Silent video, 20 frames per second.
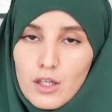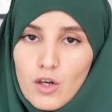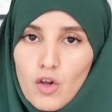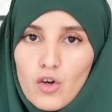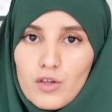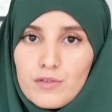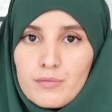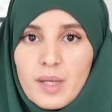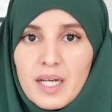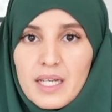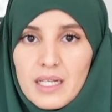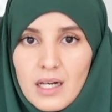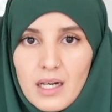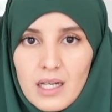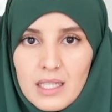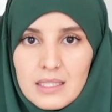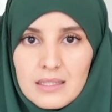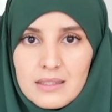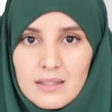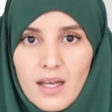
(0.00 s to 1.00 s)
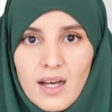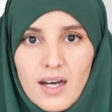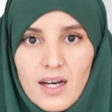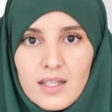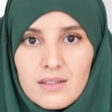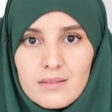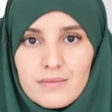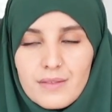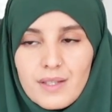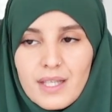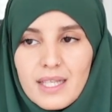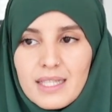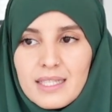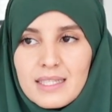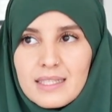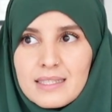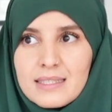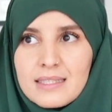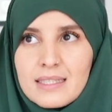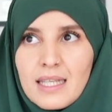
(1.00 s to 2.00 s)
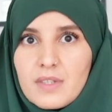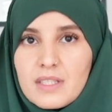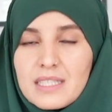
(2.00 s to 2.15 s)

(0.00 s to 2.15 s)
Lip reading: lot of my clients have is